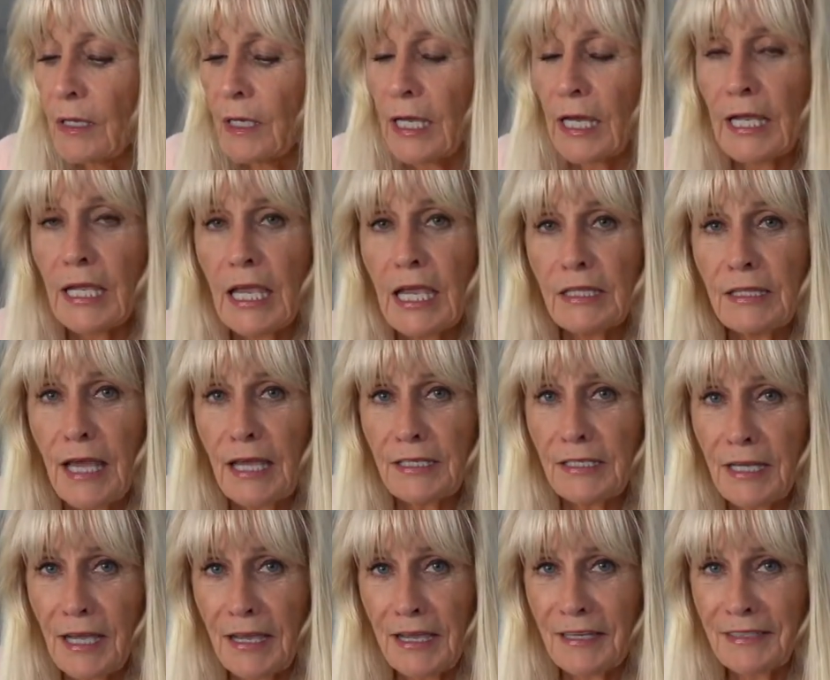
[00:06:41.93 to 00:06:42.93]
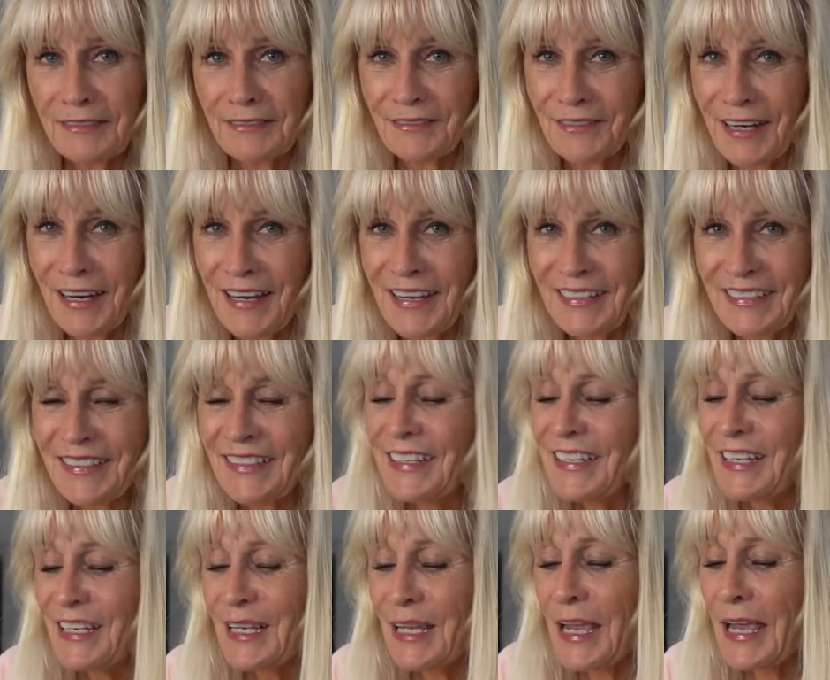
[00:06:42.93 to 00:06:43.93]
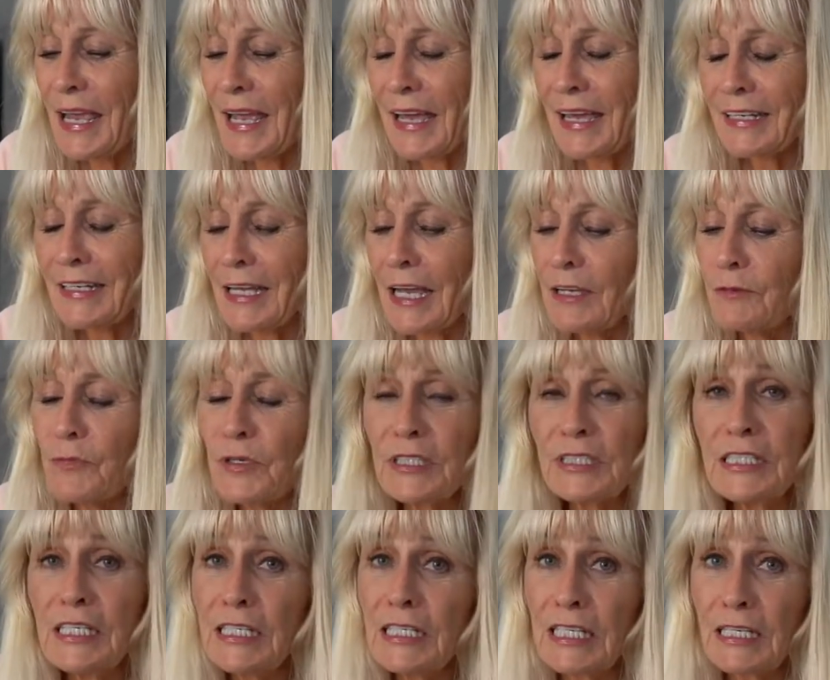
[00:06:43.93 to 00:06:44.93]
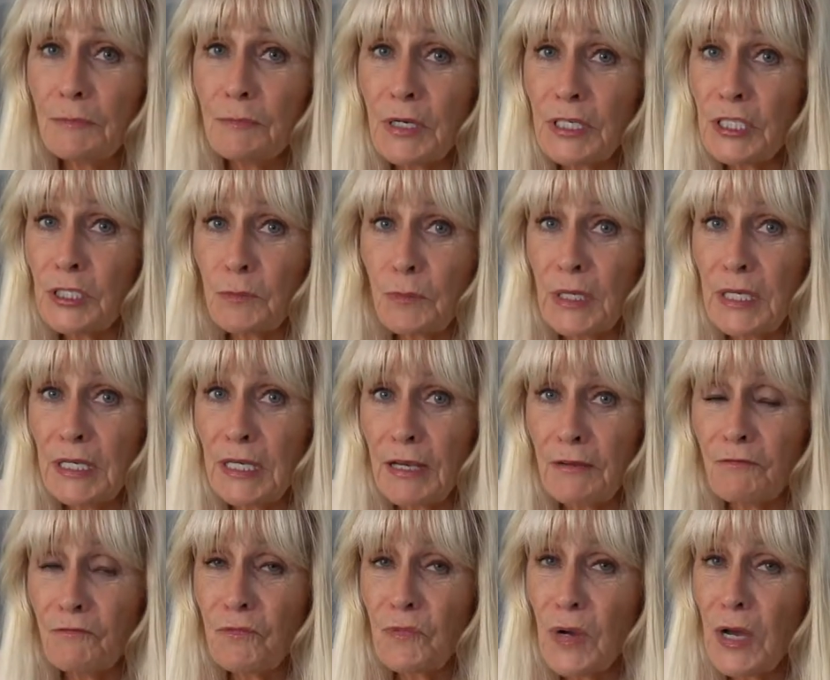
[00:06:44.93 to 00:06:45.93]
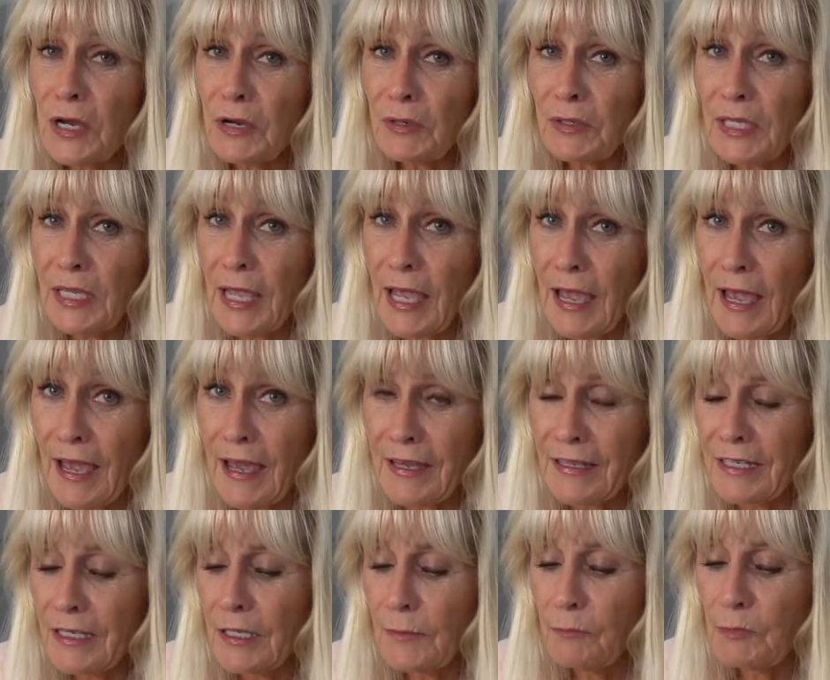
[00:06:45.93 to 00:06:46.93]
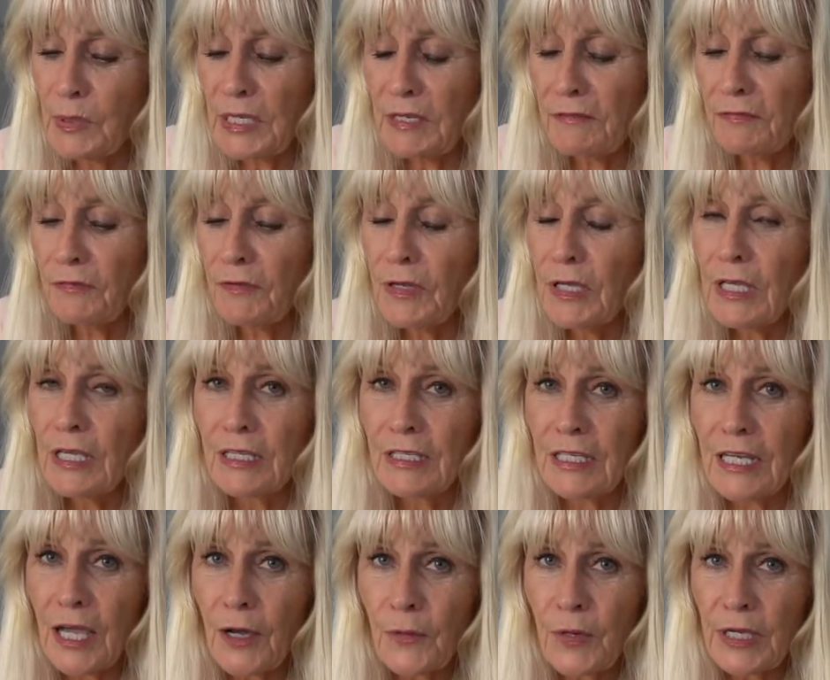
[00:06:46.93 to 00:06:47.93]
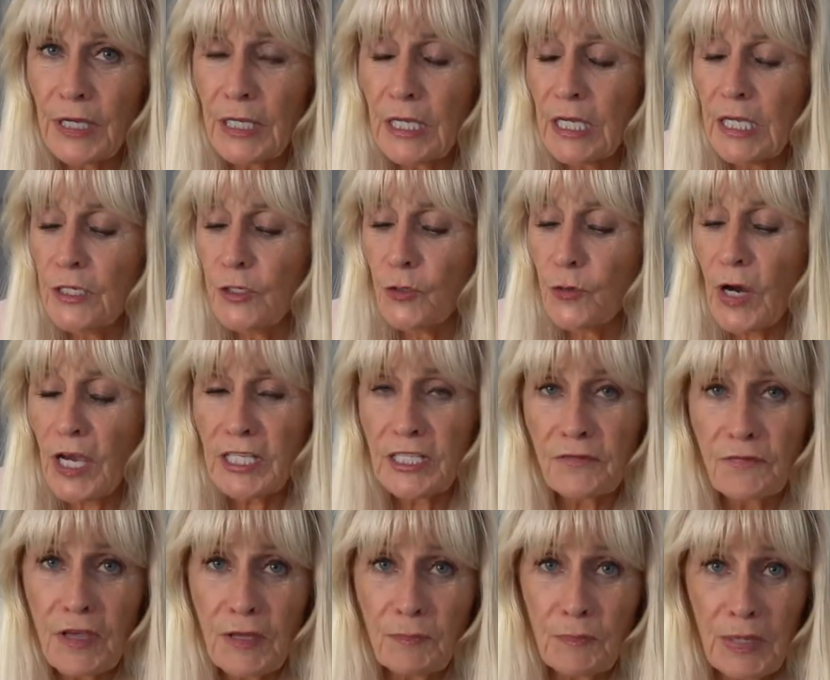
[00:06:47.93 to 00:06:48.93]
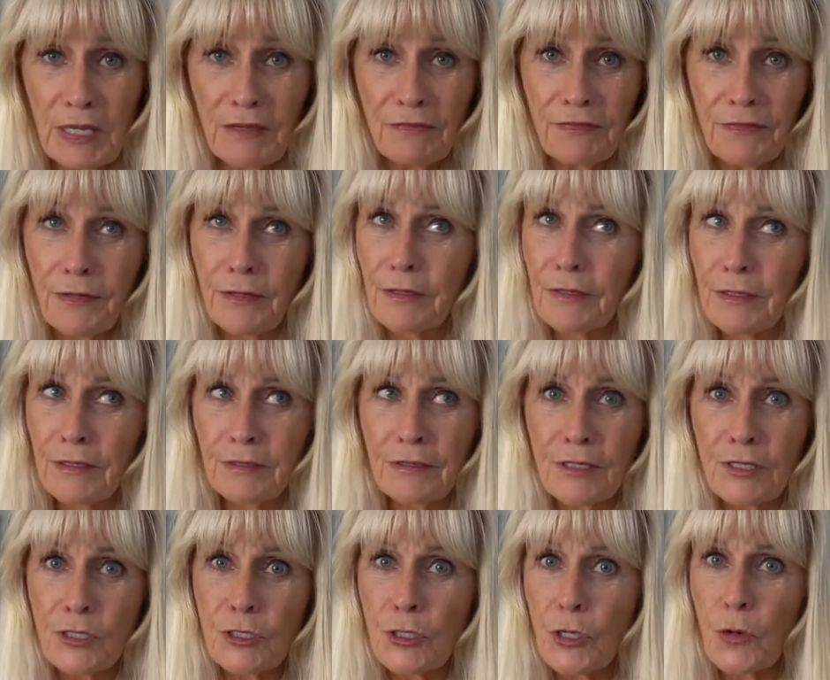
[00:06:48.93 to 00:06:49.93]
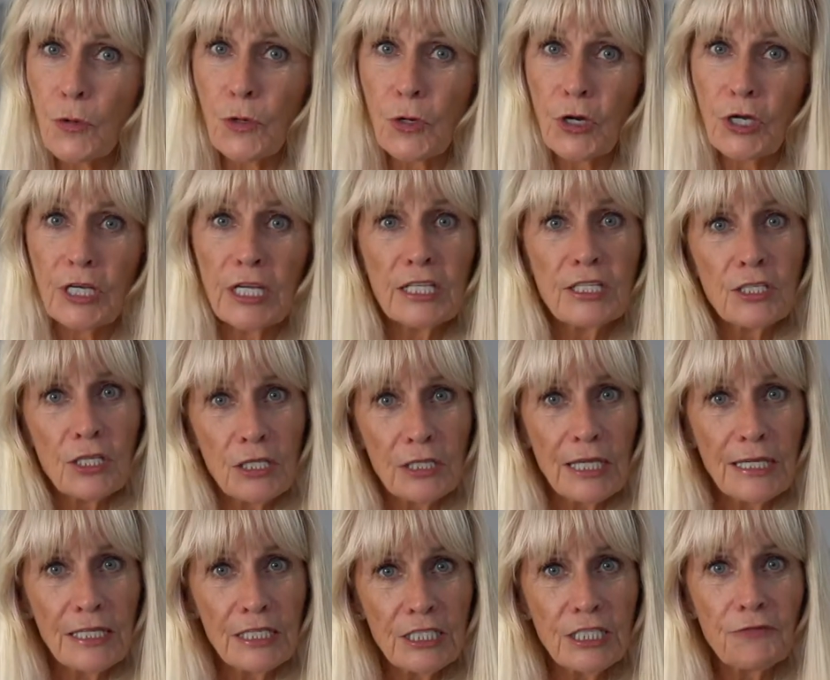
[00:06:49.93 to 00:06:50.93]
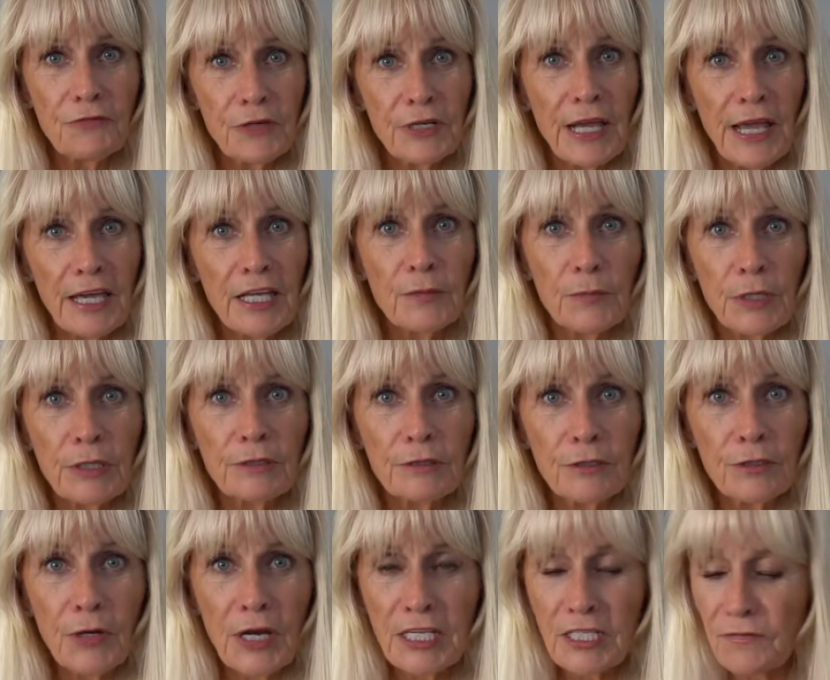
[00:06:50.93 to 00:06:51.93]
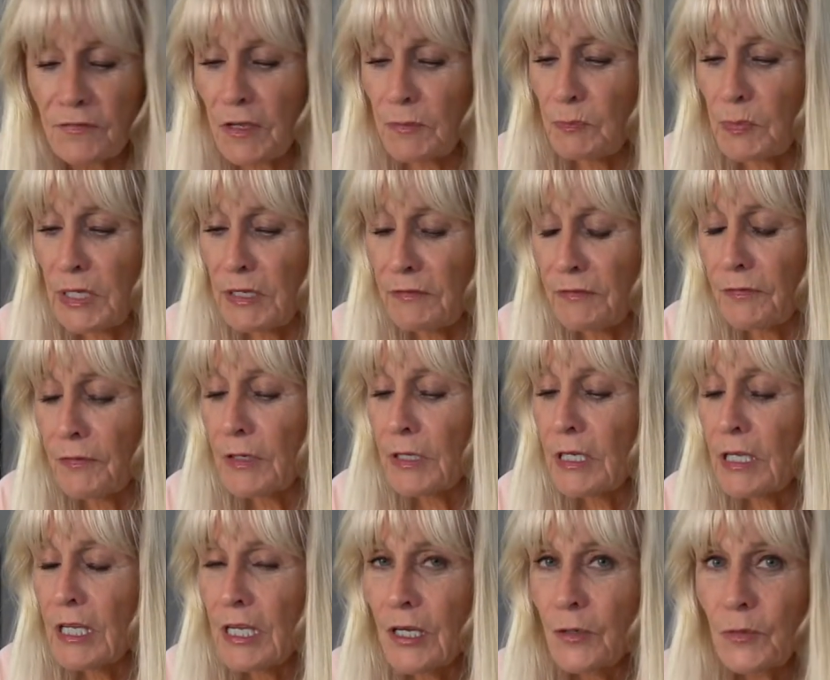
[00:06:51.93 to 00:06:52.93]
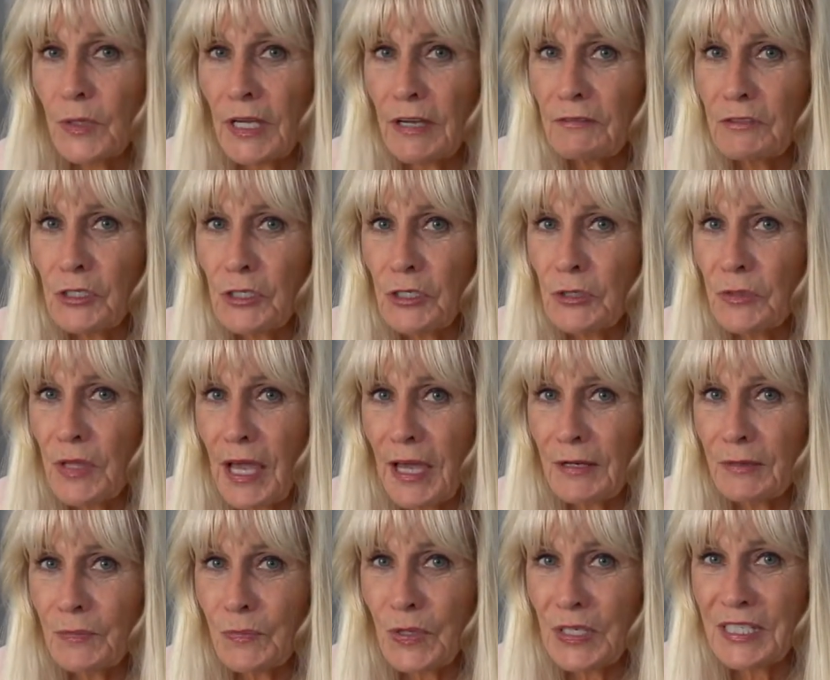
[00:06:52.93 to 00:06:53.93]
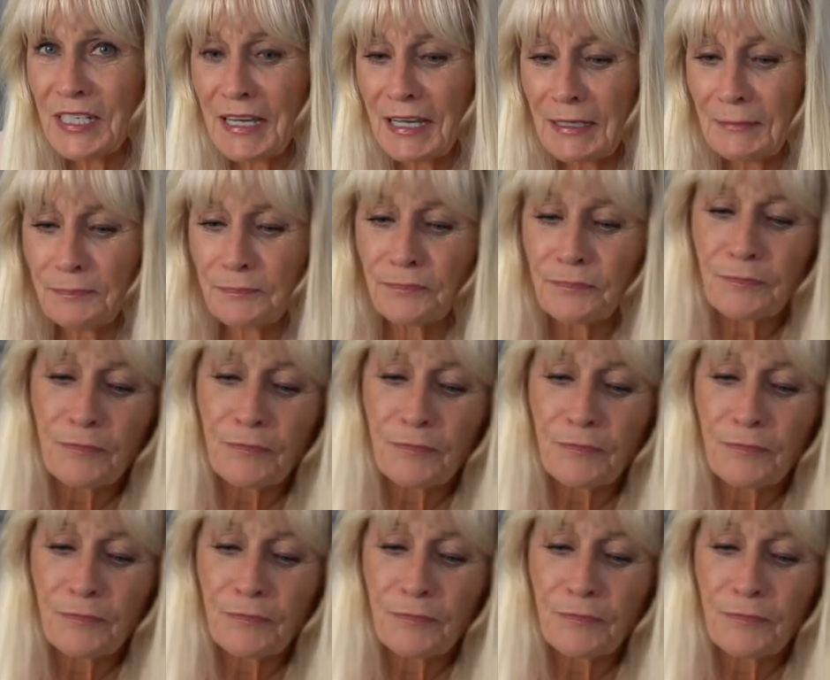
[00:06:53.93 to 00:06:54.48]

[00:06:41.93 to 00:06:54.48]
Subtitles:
I ate that diet, right? And I really didn't eat much meat. I rarely had beef. Now I eat grass-fed beef. So good. It's like a different animal, grass-fed beef. We'll have to do that one time.